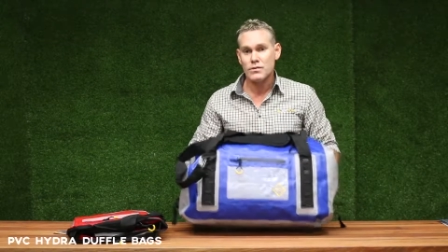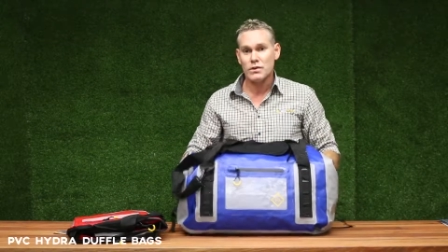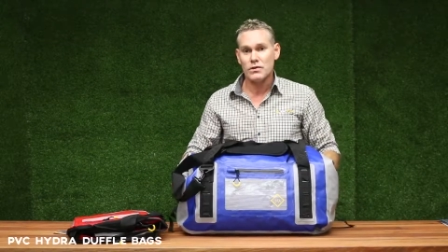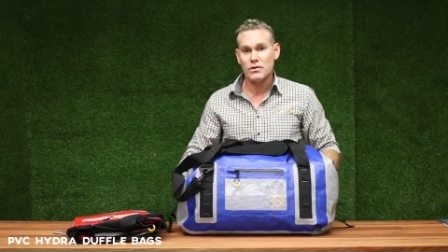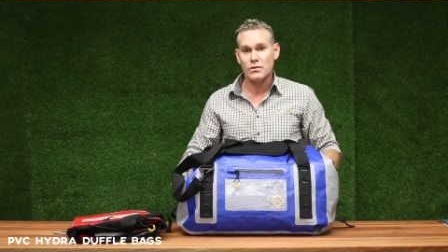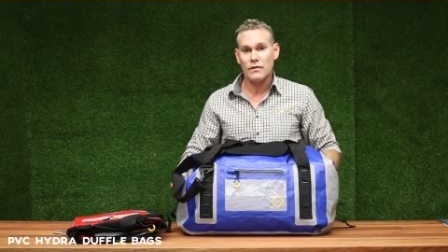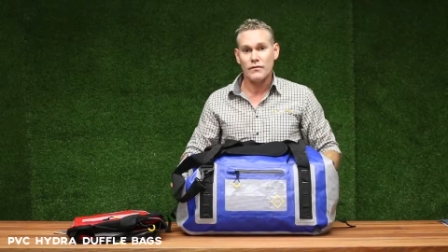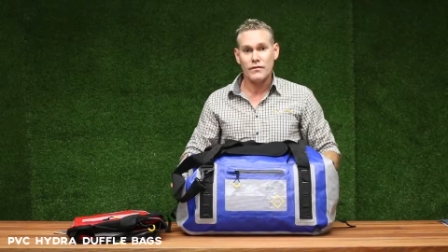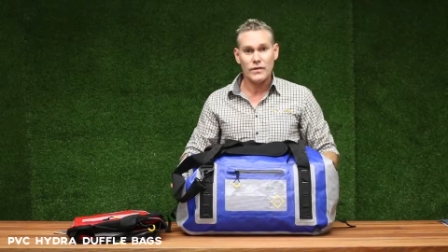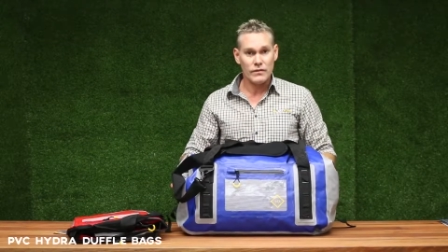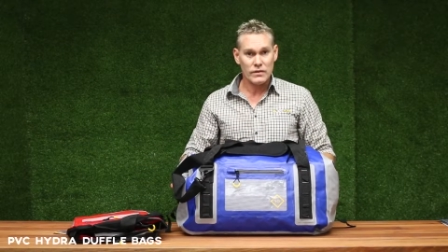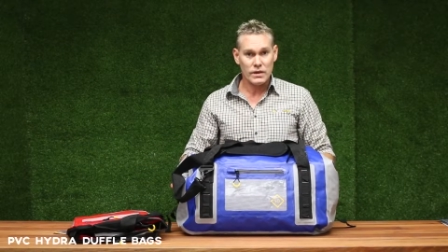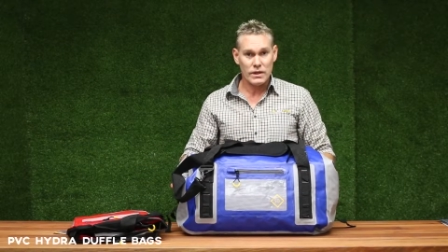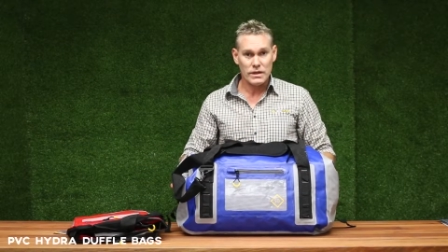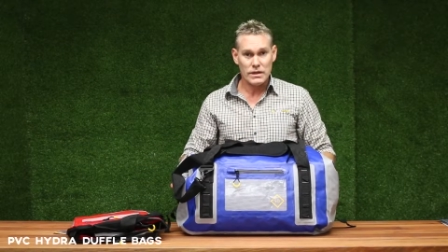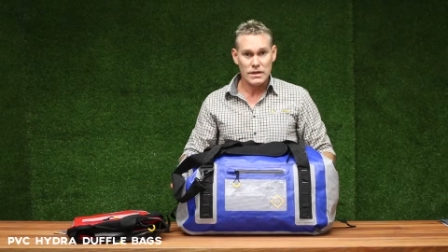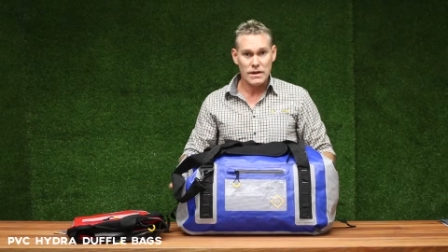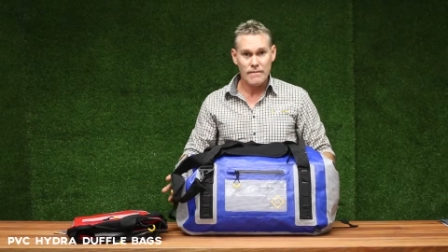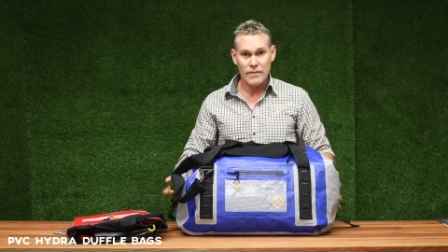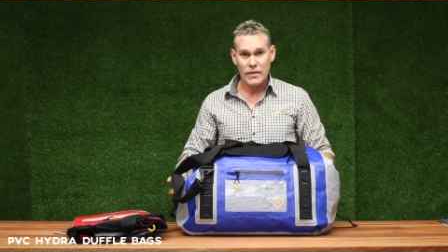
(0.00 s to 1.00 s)
We do a 50
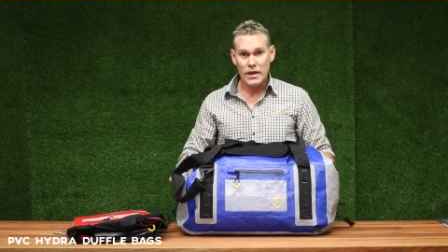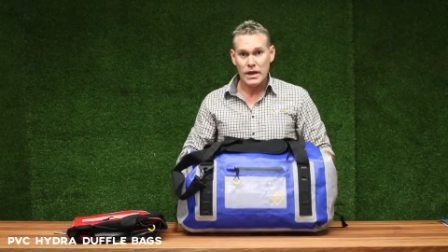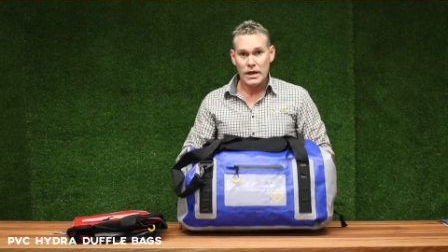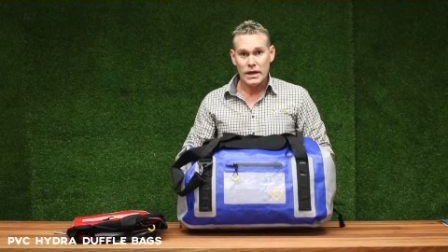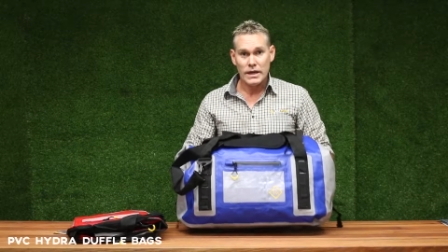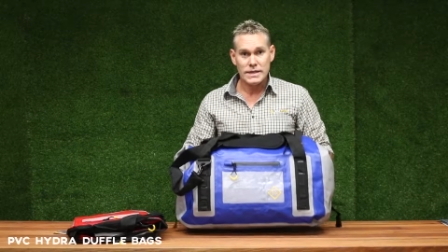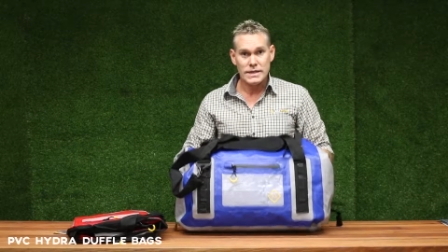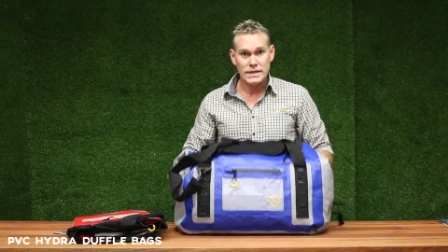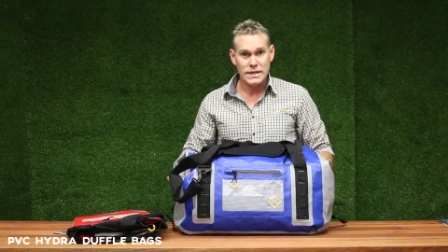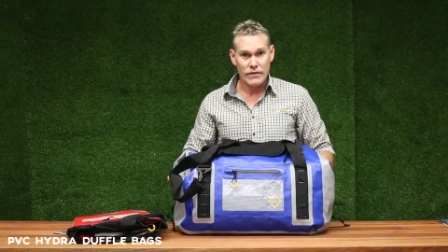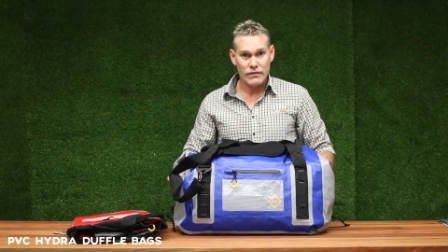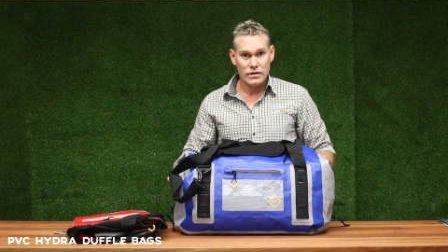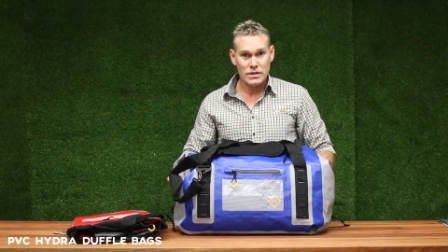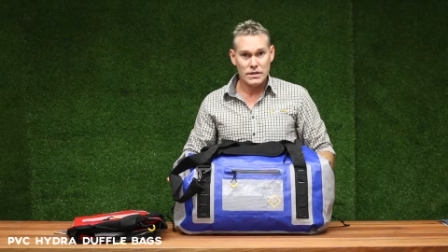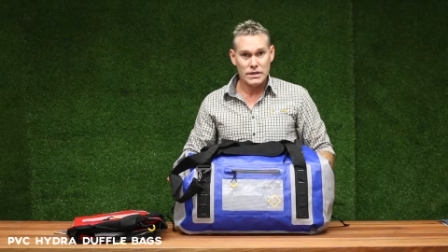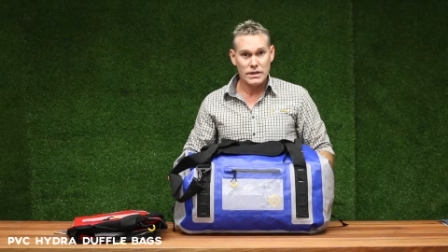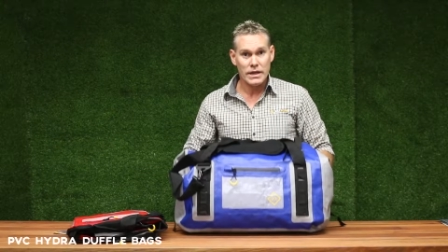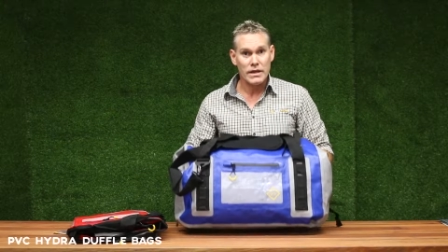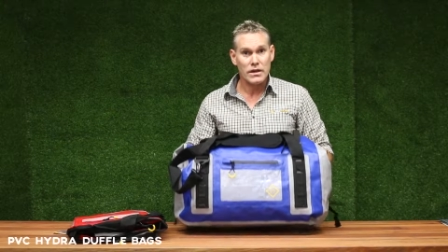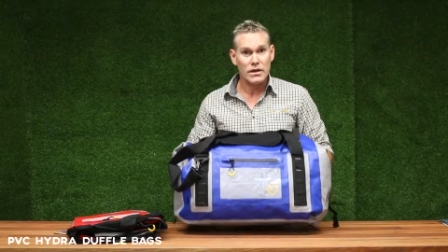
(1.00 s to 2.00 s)
litre, a
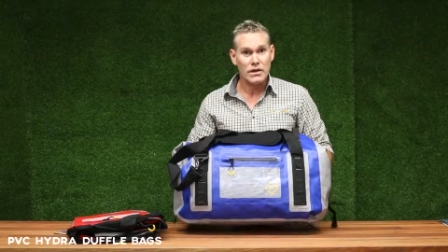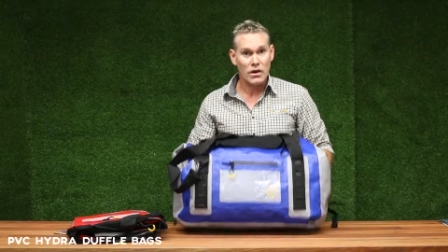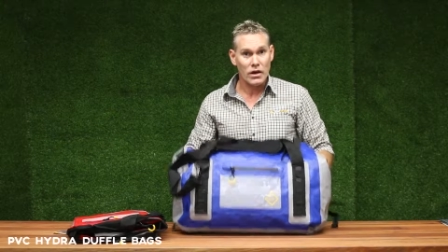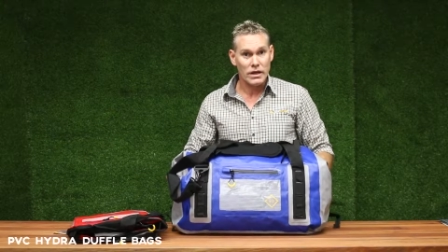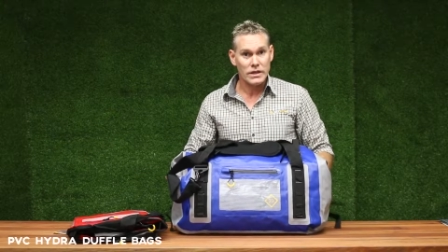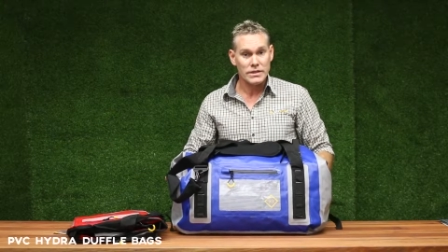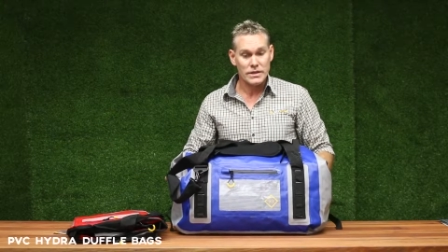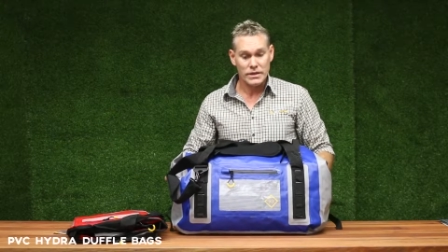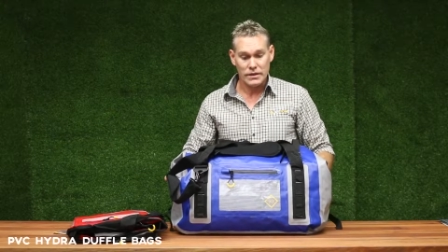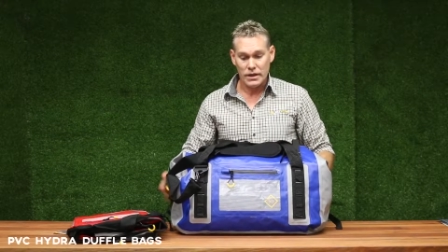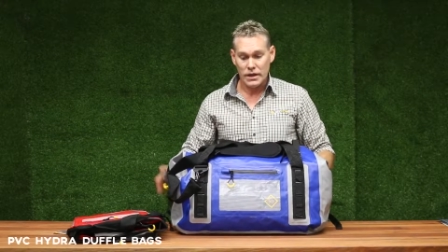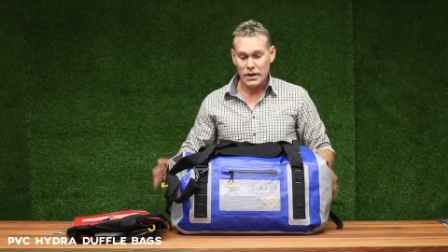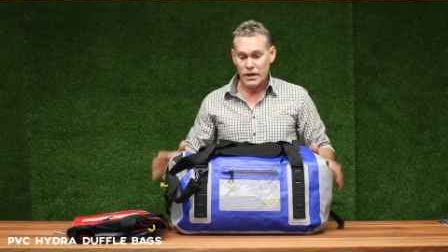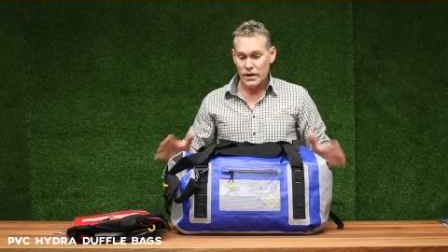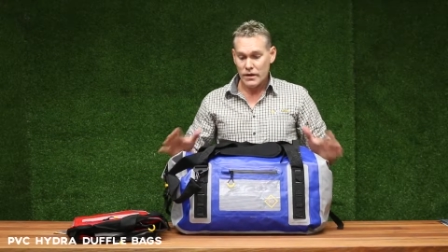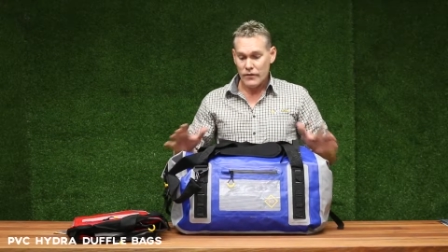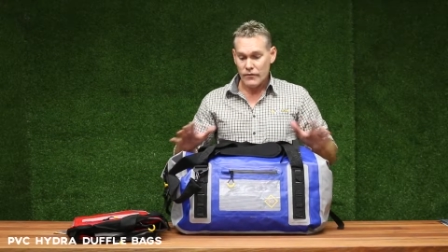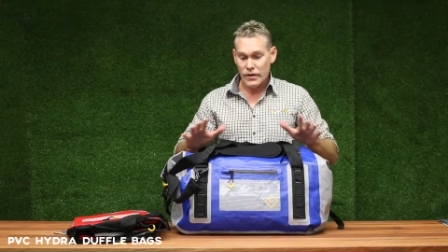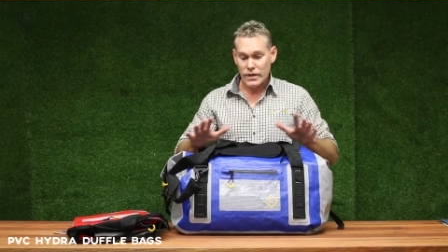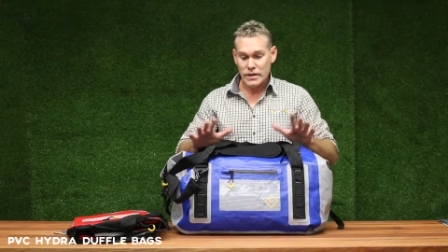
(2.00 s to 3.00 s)
70 and a 90.
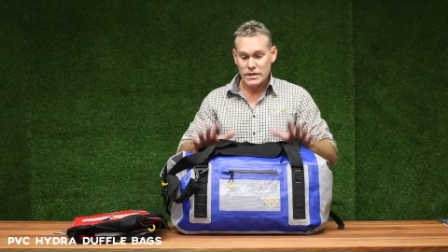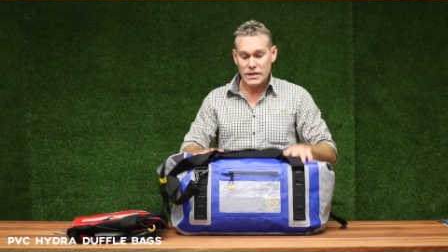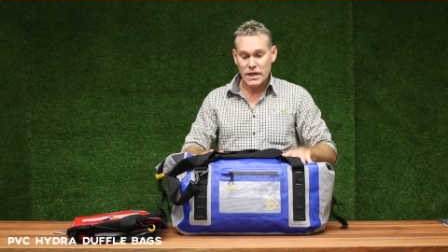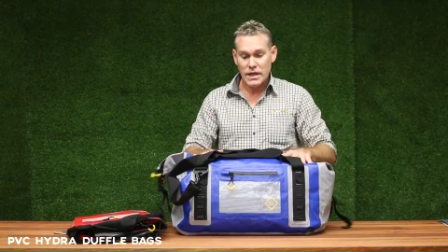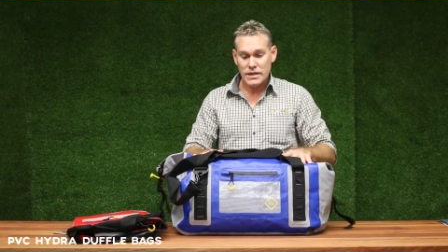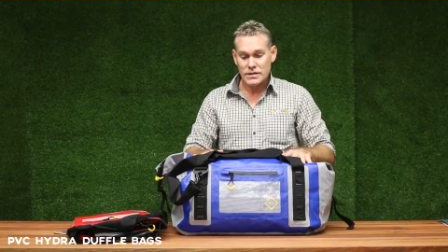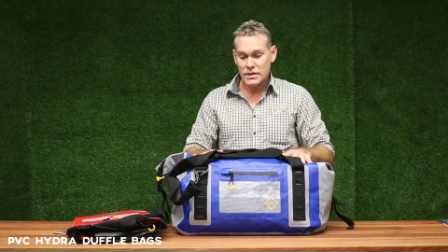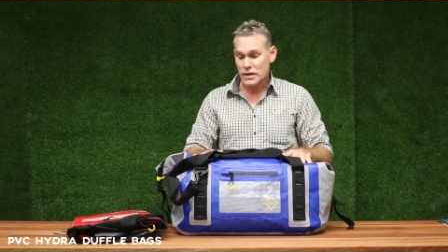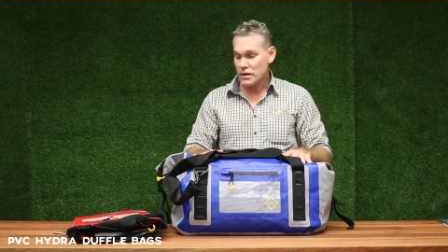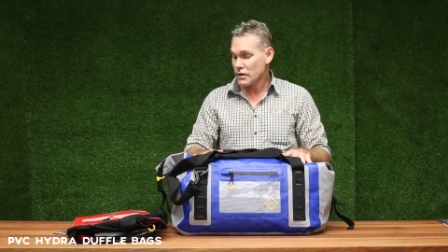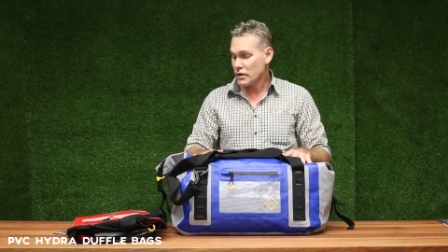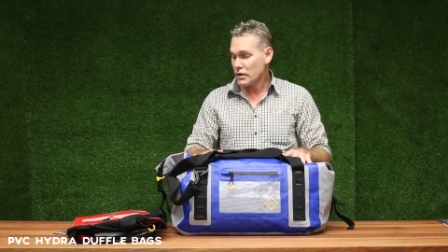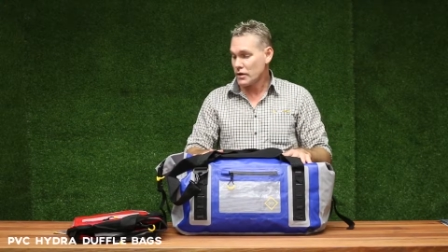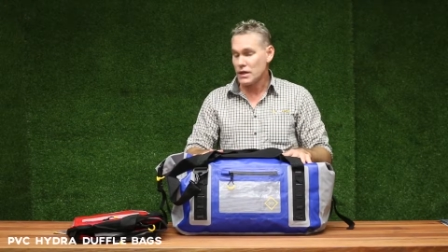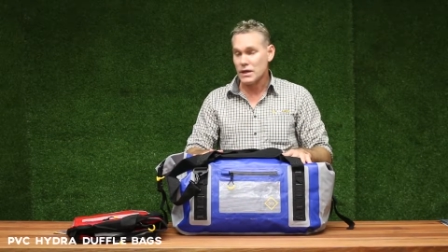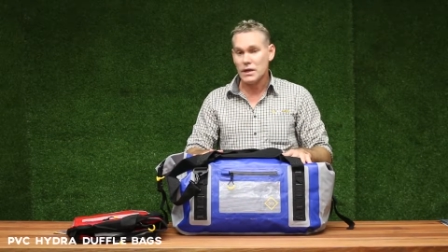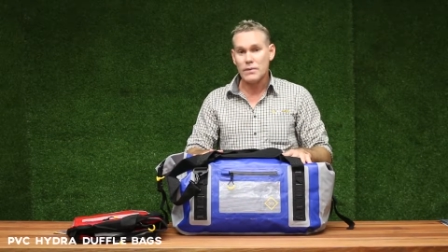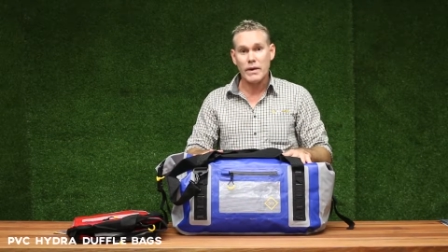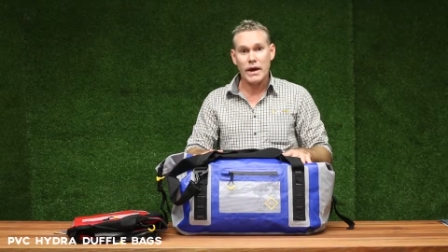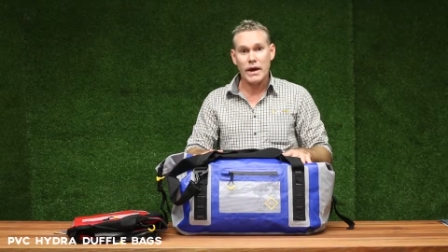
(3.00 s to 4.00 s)
Fantastic little gear